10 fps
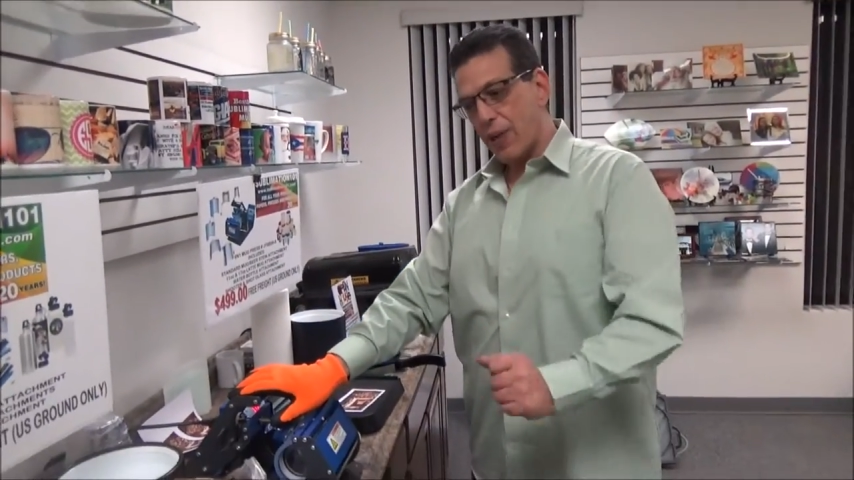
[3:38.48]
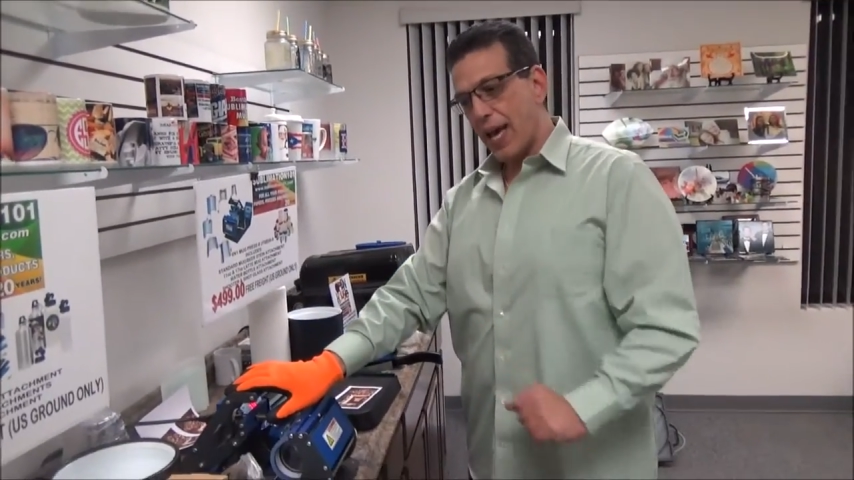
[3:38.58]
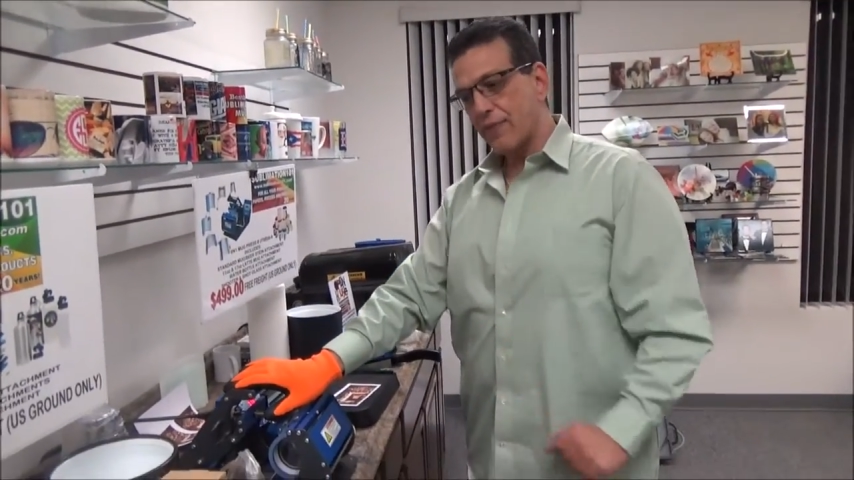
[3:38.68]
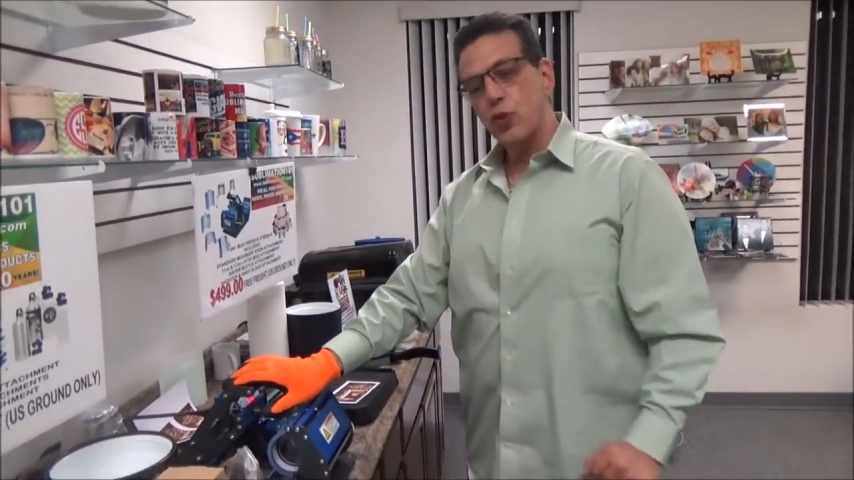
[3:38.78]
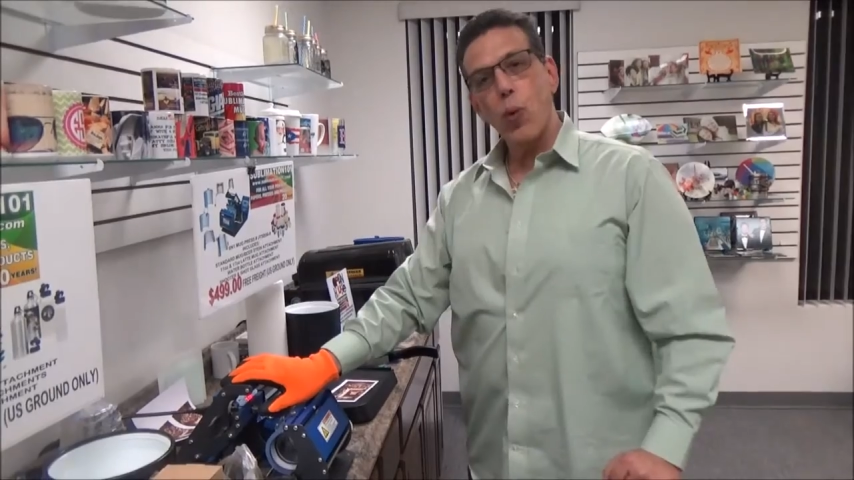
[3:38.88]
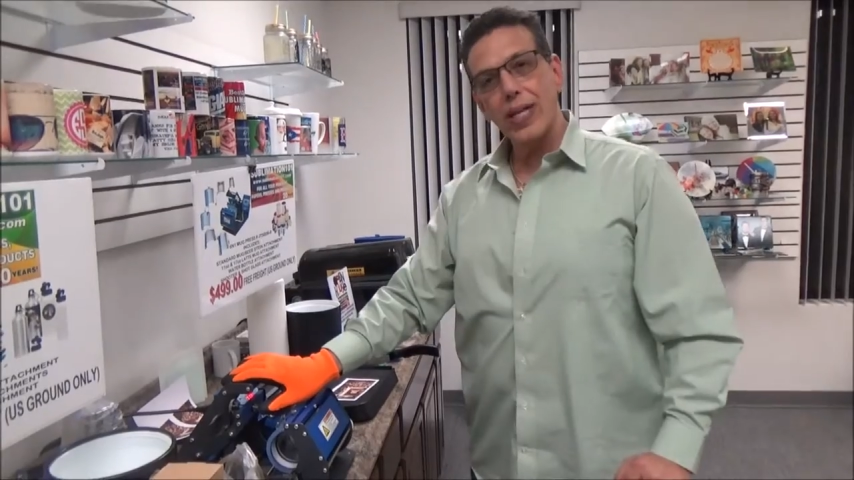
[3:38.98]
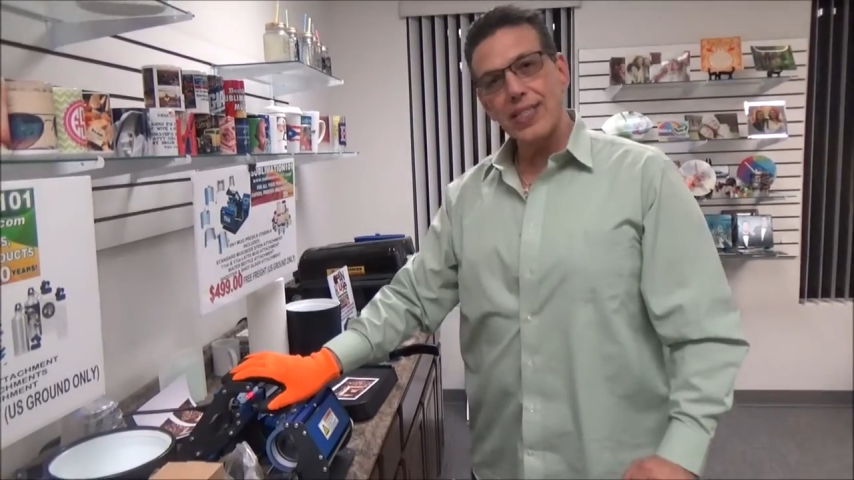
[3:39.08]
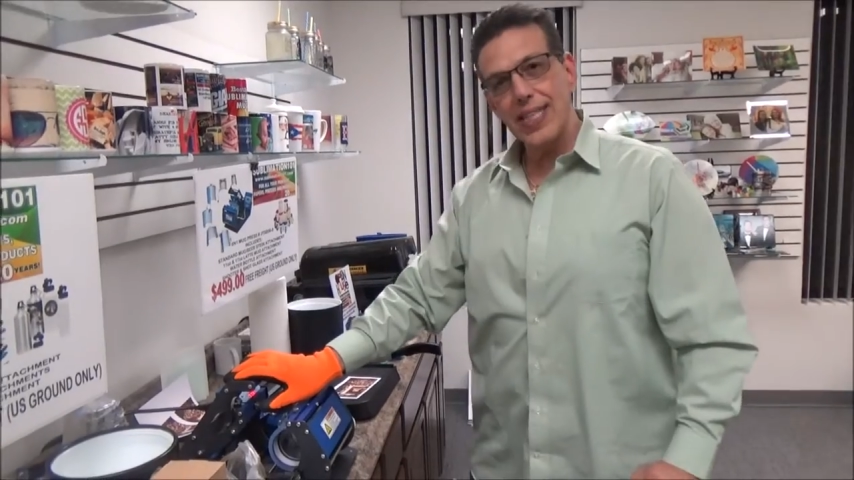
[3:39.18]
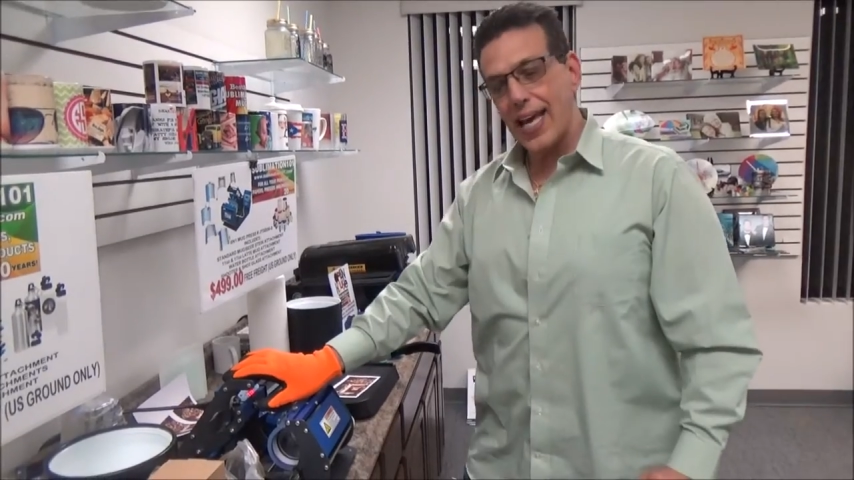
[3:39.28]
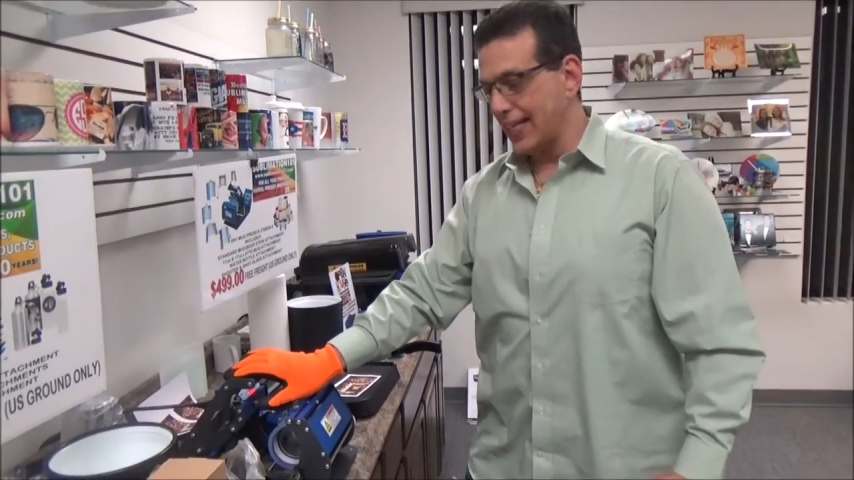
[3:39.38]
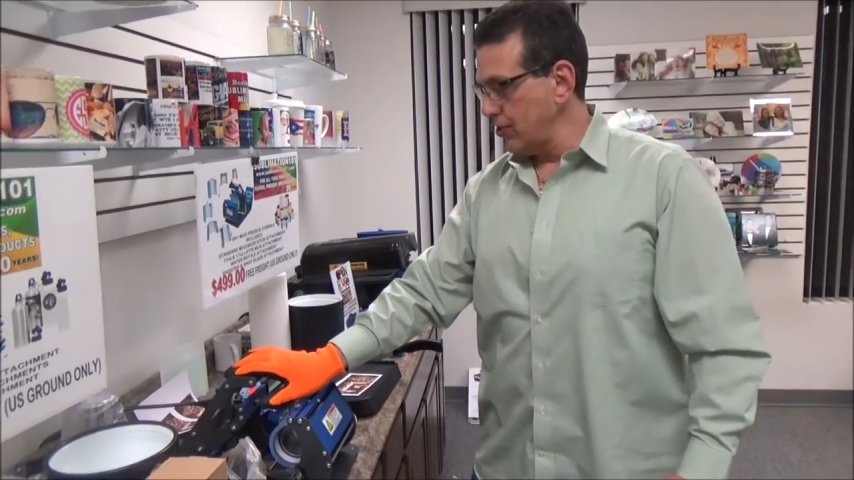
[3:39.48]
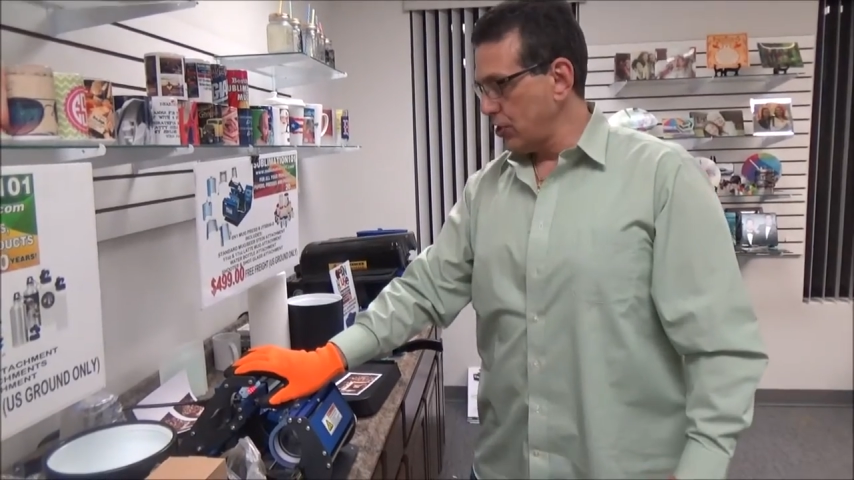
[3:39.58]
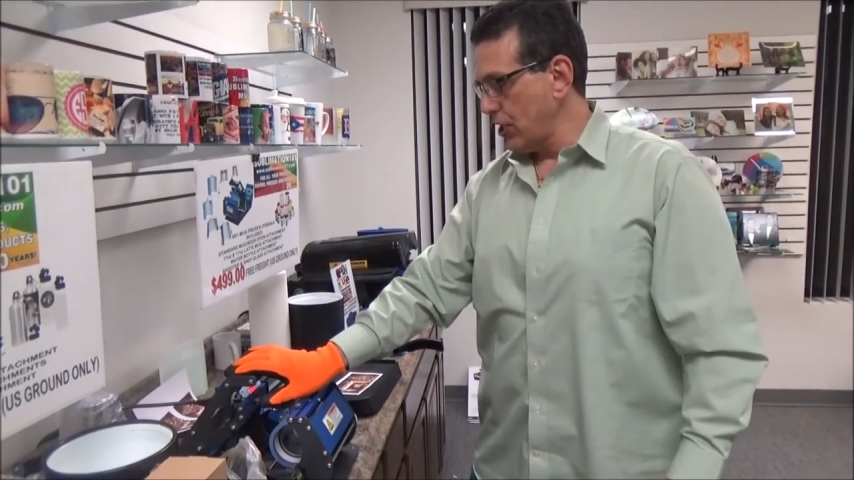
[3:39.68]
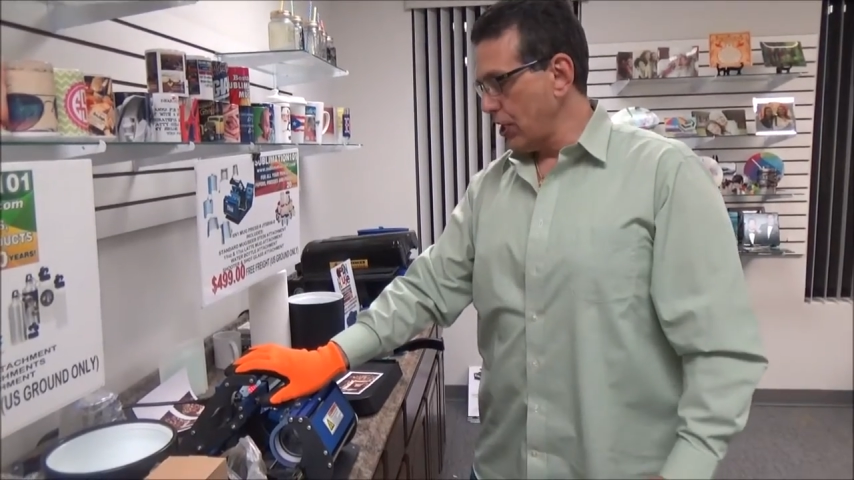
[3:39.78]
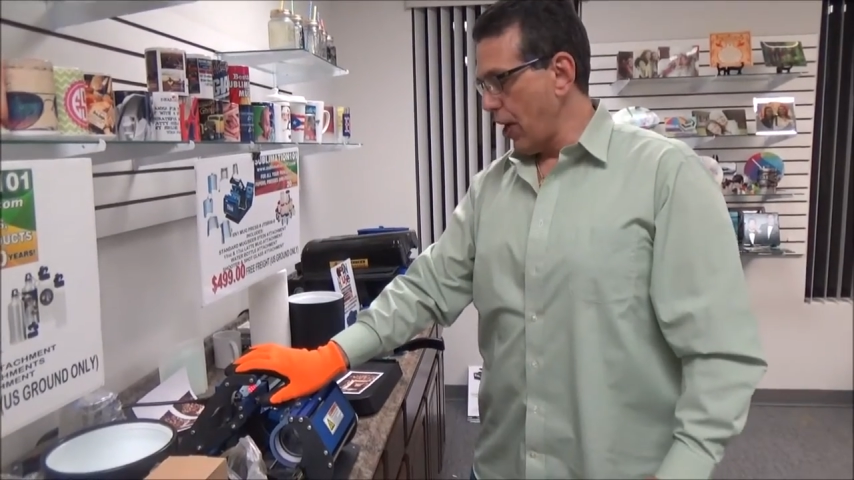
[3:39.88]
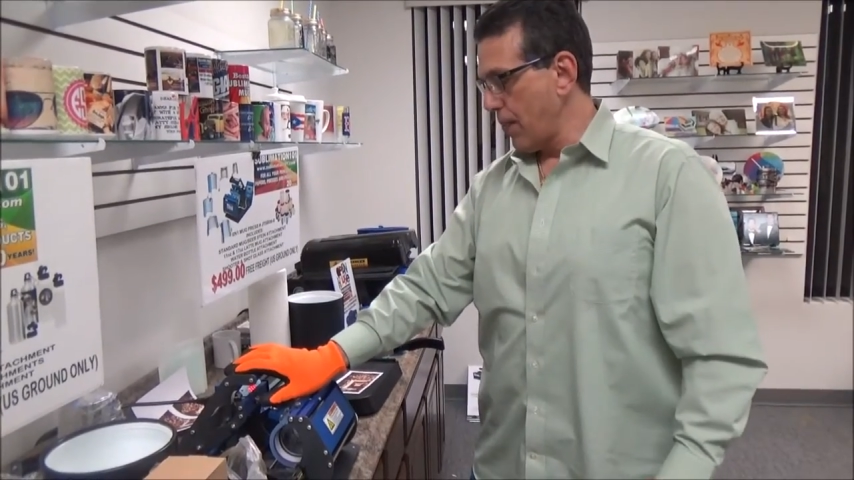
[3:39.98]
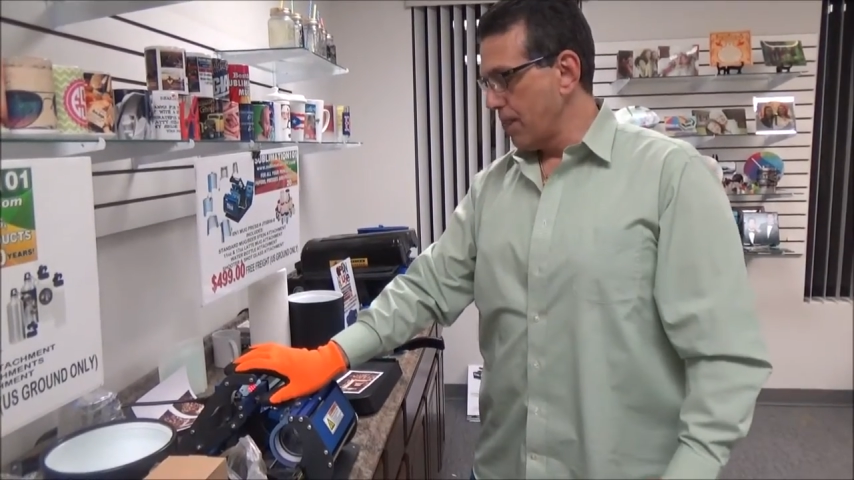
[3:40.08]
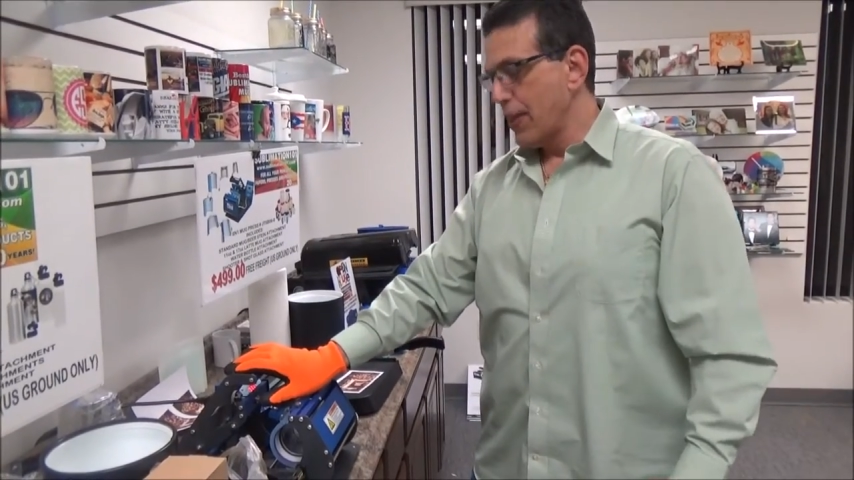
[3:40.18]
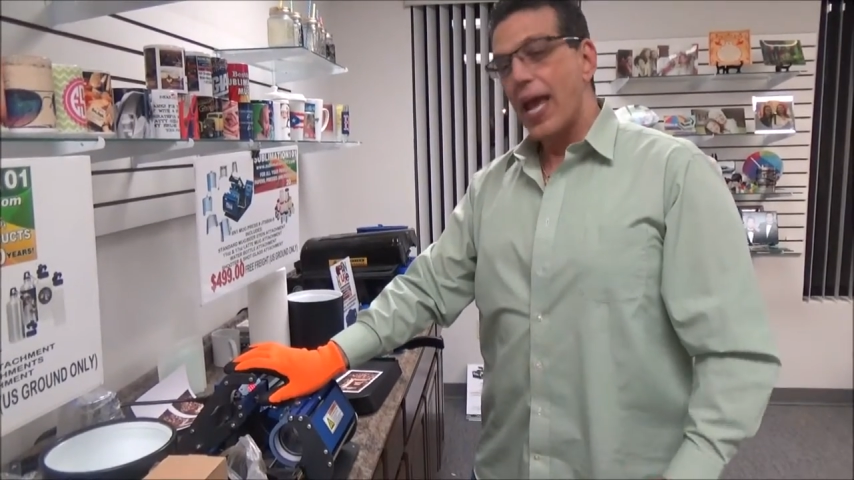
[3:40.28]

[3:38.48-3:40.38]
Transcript: We have twenty seconds to go.